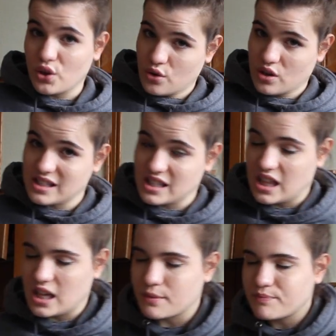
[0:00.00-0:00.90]
You can see
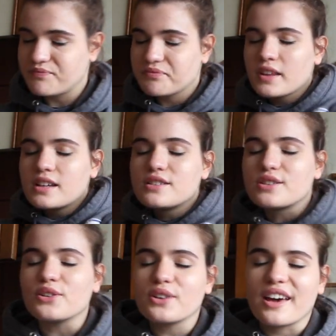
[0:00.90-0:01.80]
that.
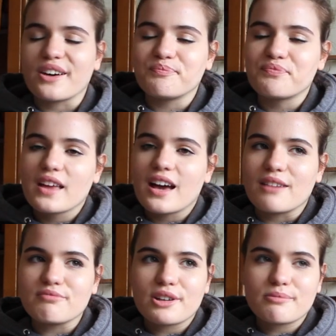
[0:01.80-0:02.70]
So yeah,
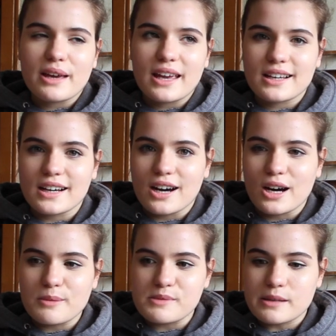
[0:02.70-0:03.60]
I'm gonna make
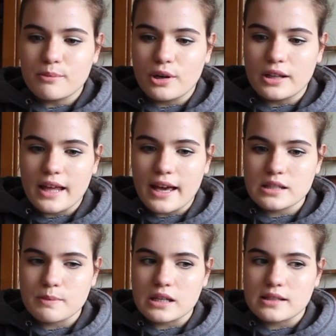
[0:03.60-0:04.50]
um, some boiled
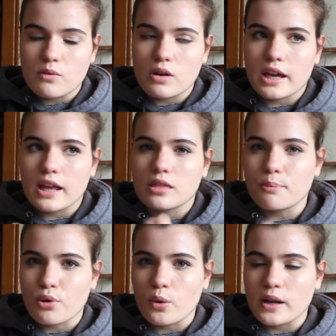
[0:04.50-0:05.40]
eggs because I want to get the
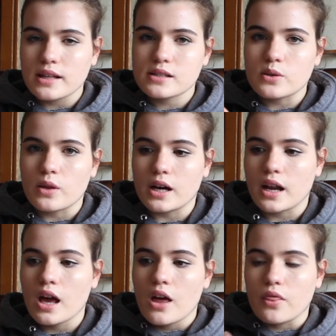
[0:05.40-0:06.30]
protein so that
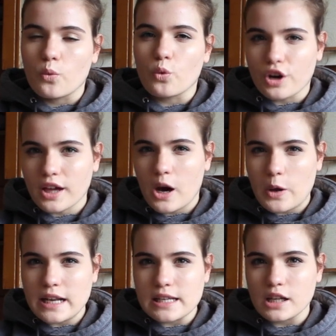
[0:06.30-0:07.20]
the workout
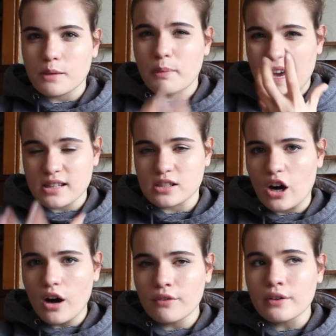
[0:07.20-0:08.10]
I did pays
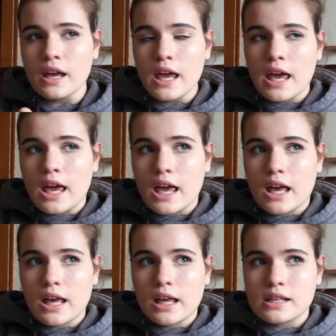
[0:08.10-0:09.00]
off.
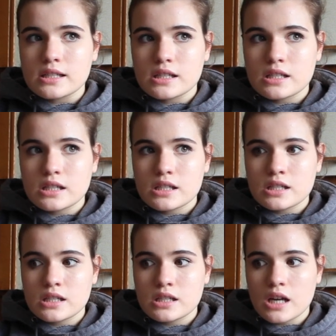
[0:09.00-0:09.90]

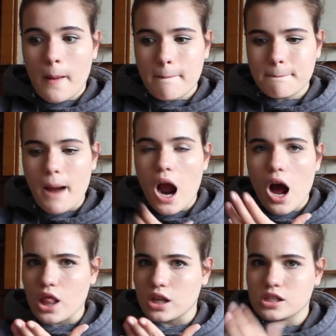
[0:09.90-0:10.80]
And
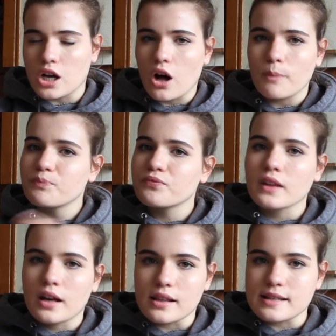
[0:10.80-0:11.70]
that's all.
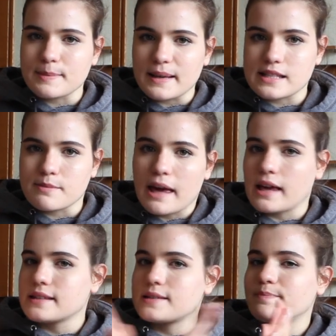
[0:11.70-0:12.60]
Let's make some eggs.